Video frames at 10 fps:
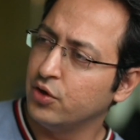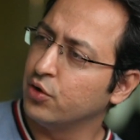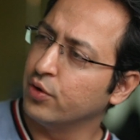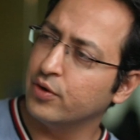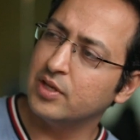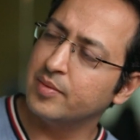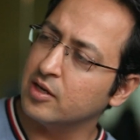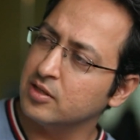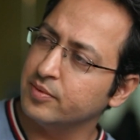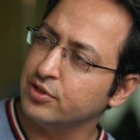You don't use the
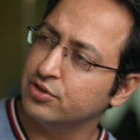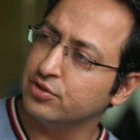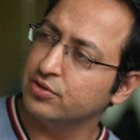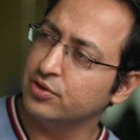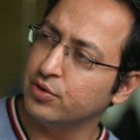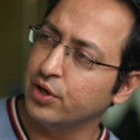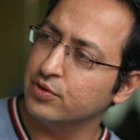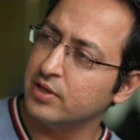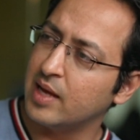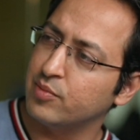browser push. You don't
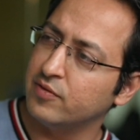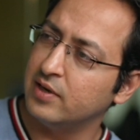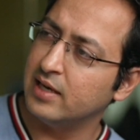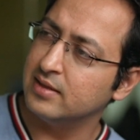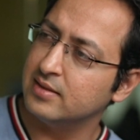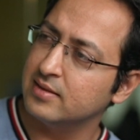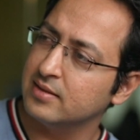use in-app overlays.